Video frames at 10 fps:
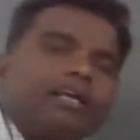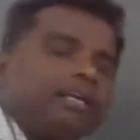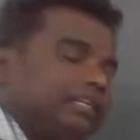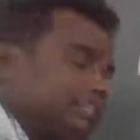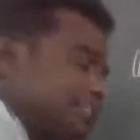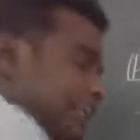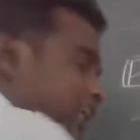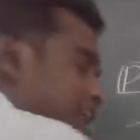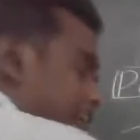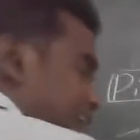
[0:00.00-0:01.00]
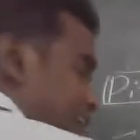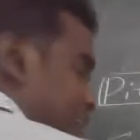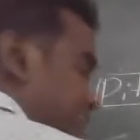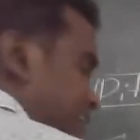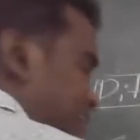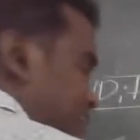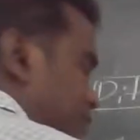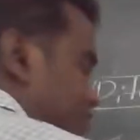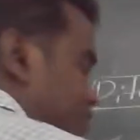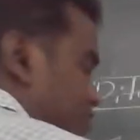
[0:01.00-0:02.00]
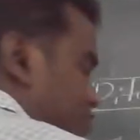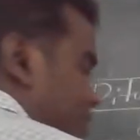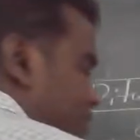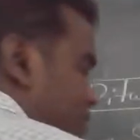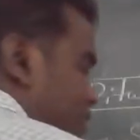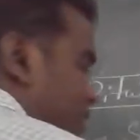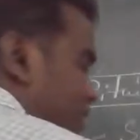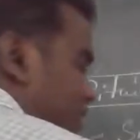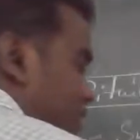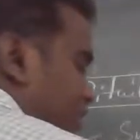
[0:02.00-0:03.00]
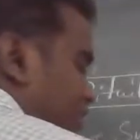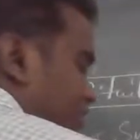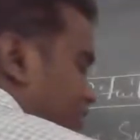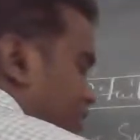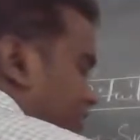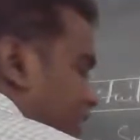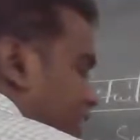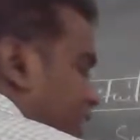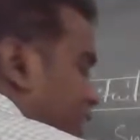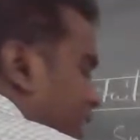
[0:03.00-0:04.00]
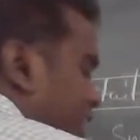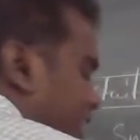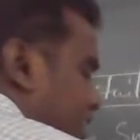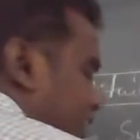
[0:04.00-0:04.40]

Stella tersica. That one is called Stella